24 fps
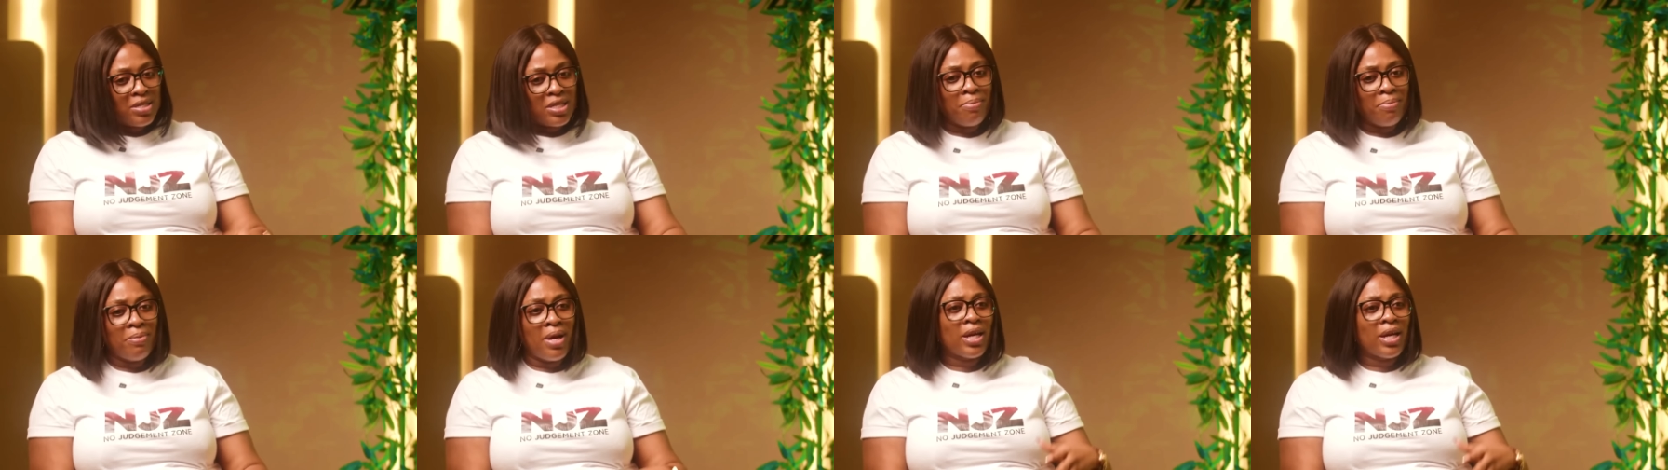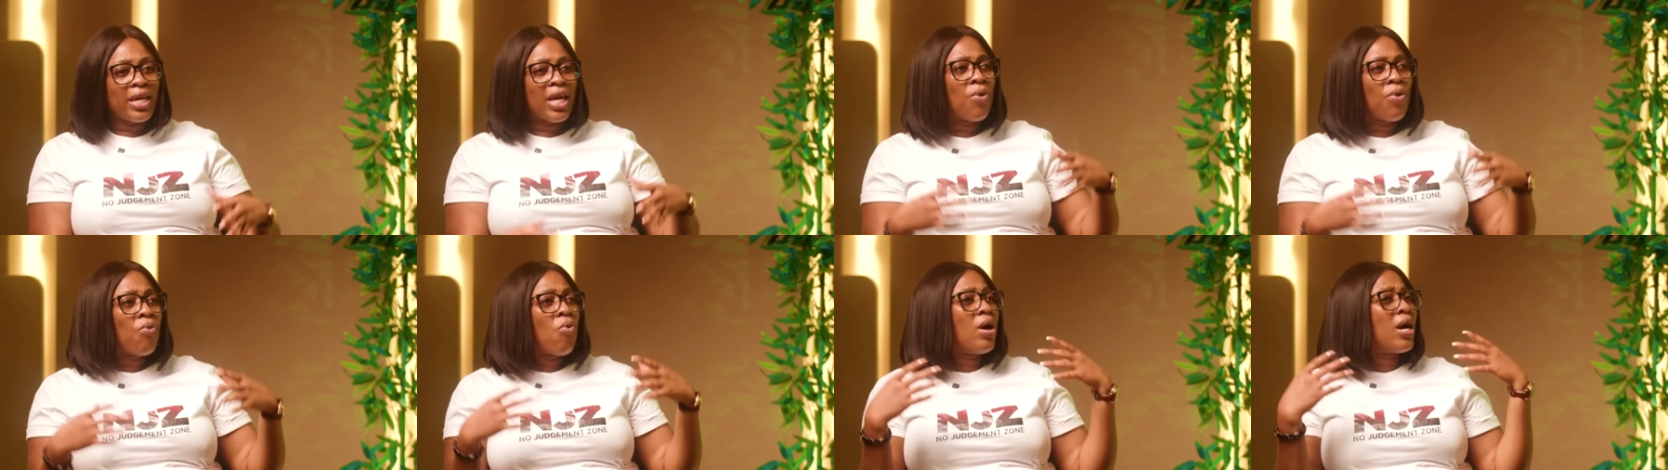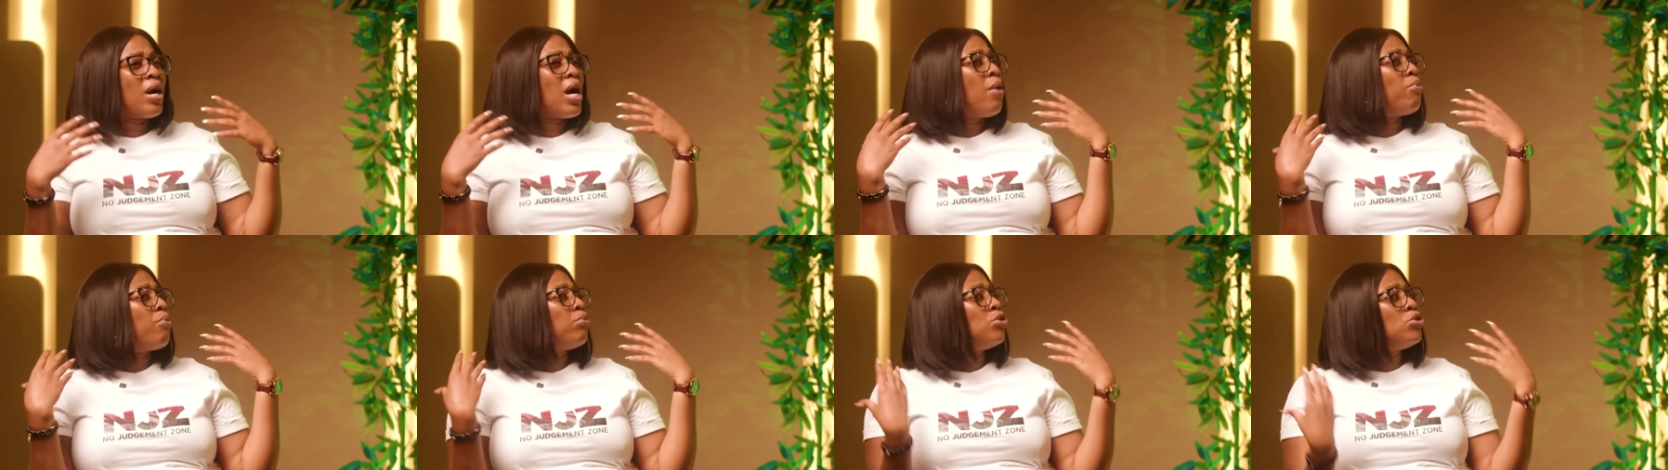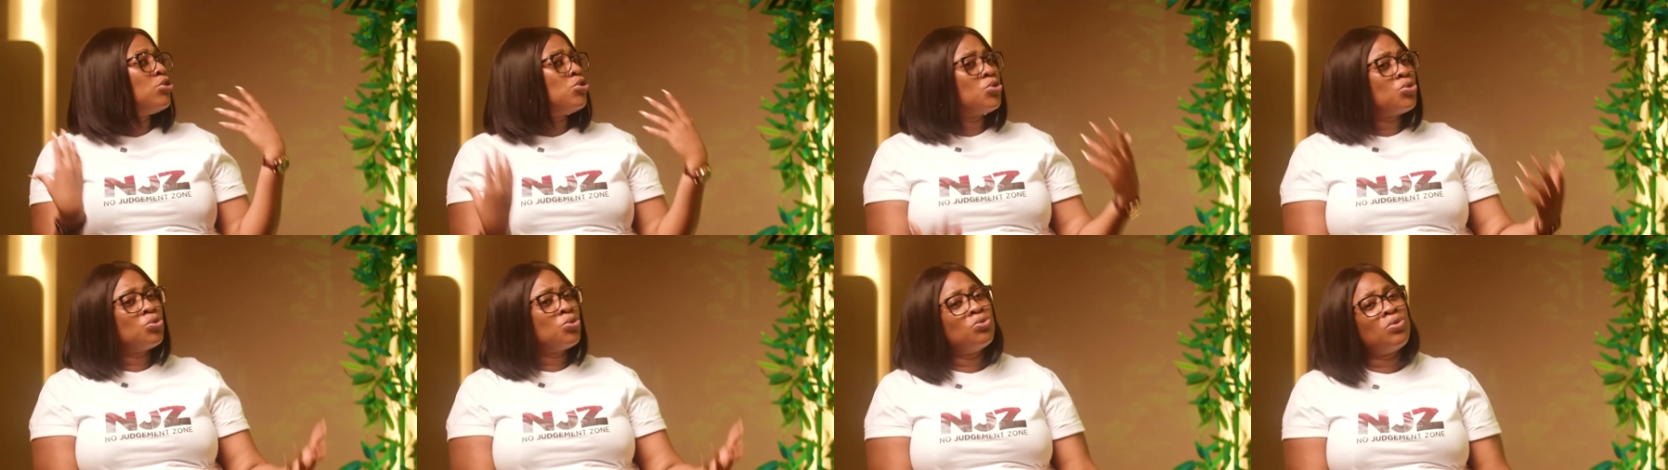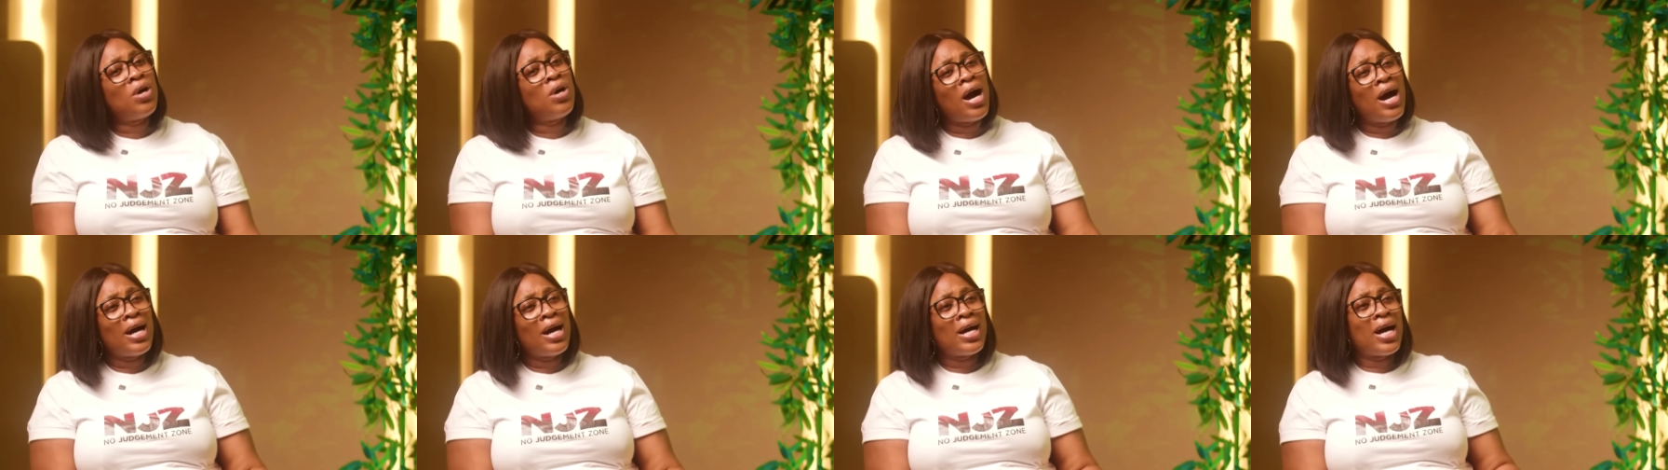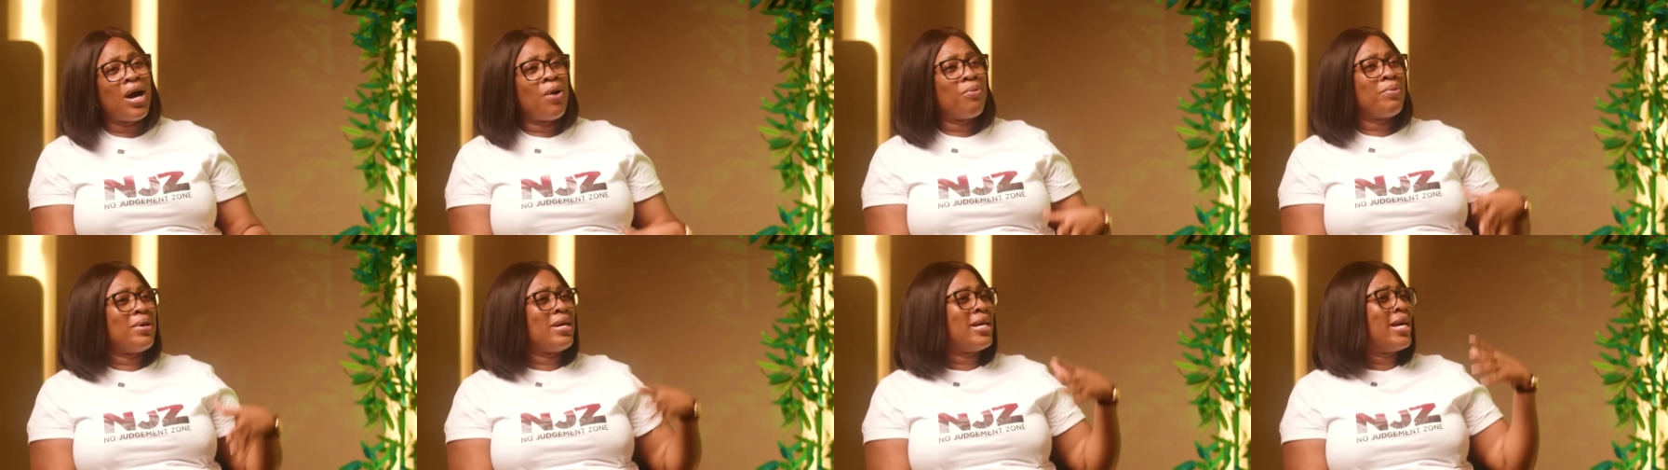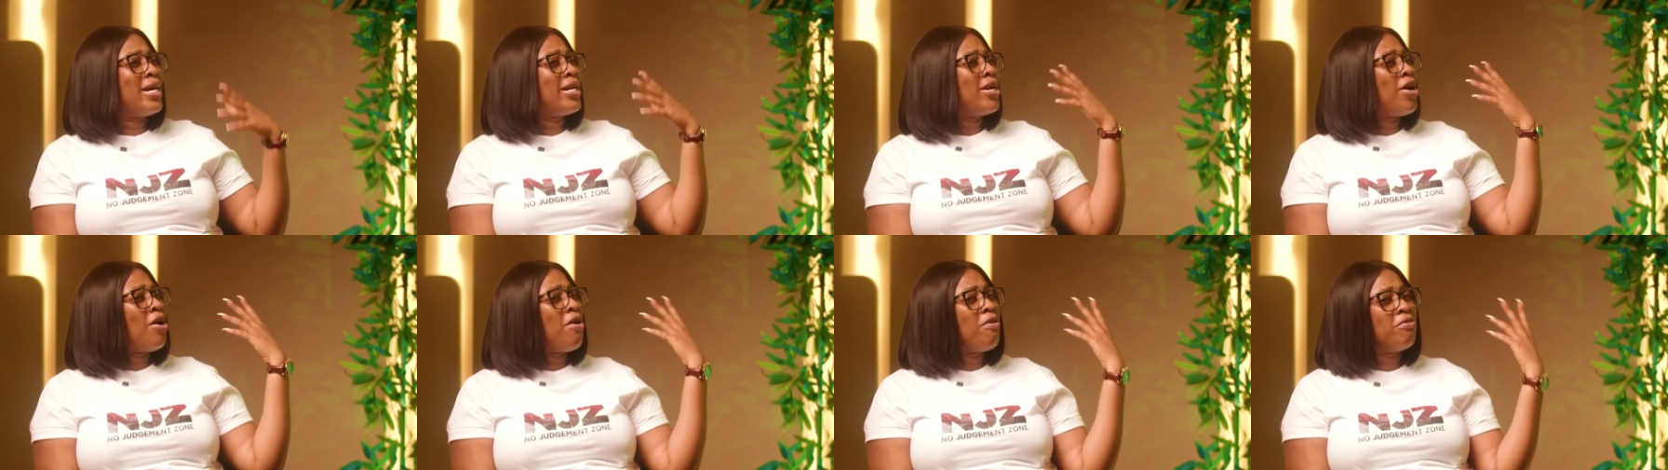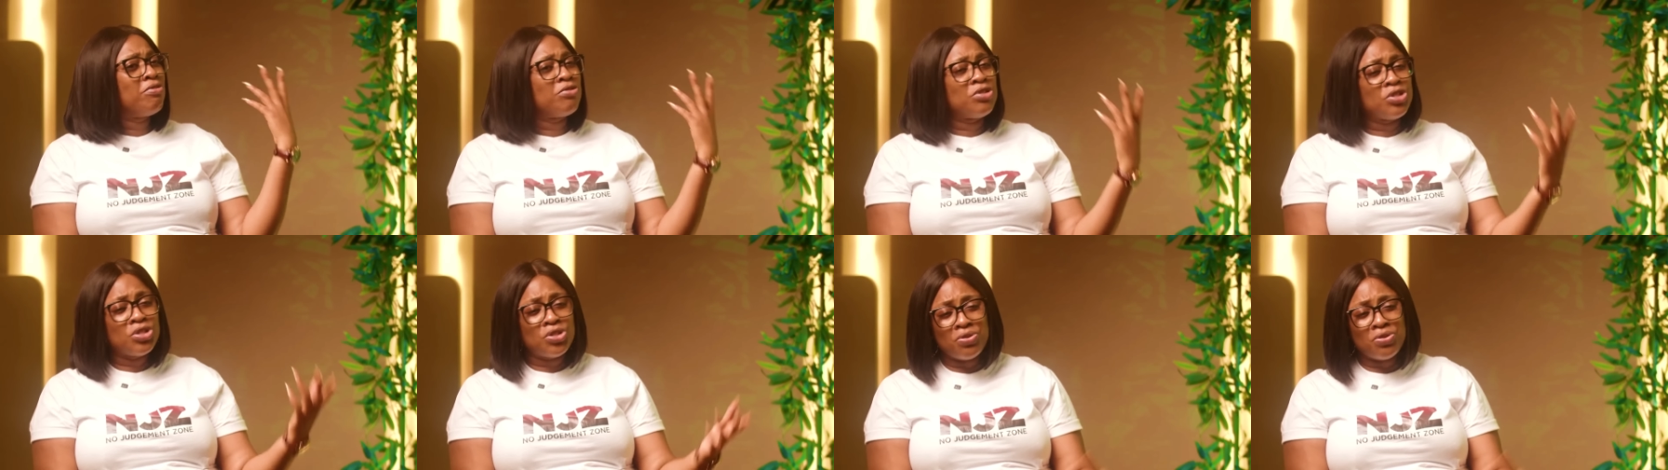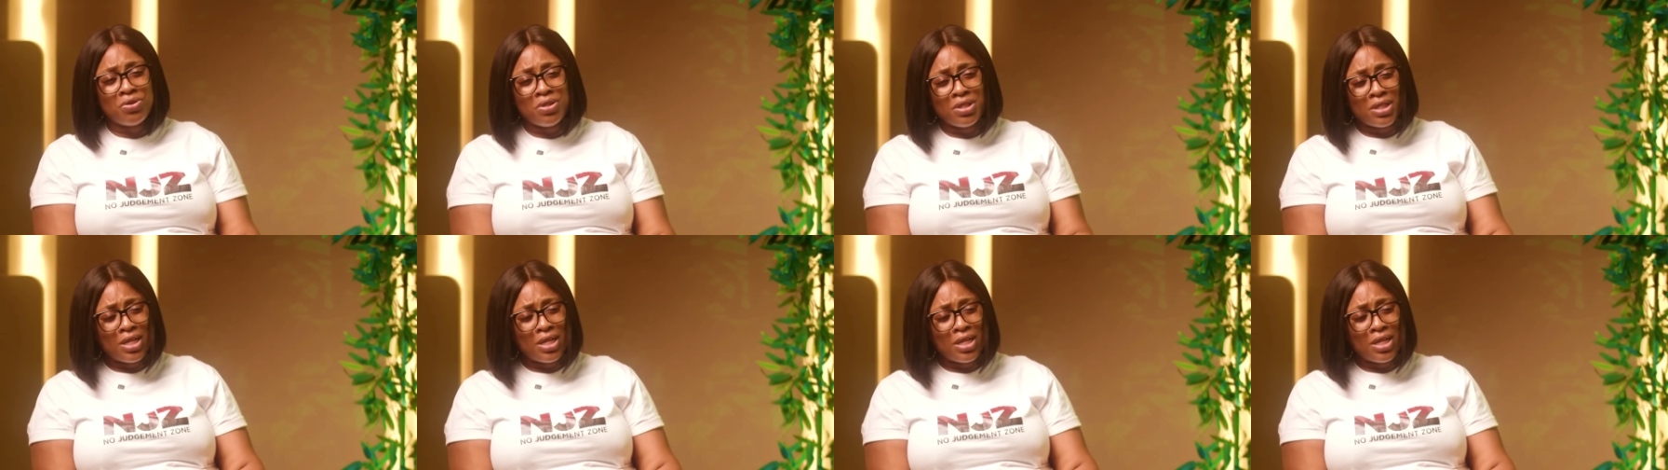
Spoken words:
I'm like, okay, what can we do? How can we get her off the street?